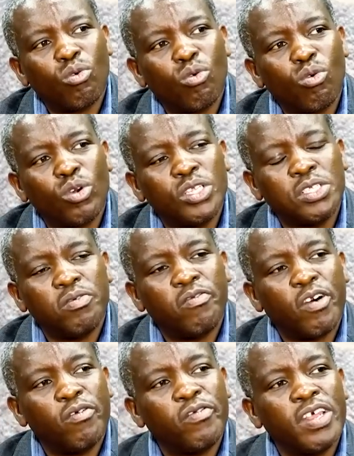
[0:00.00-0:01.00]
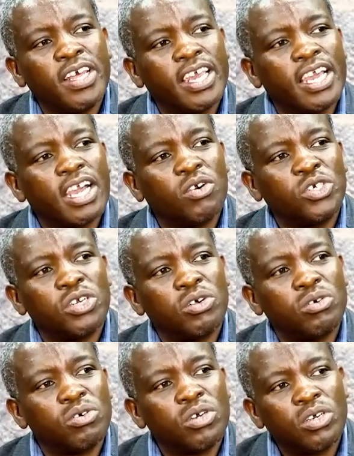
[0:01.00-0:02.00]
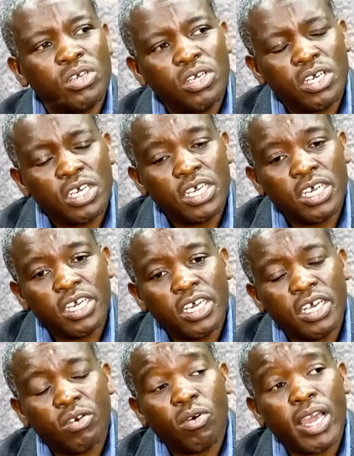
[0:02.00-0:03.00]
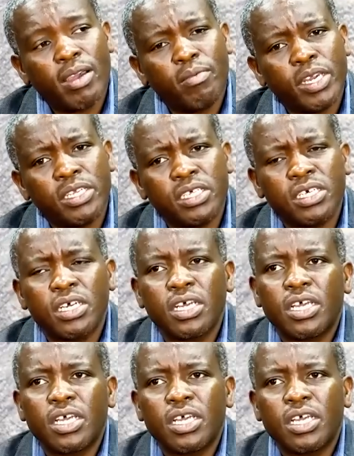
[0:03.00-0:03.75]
it's fulfilling a cultural requirement.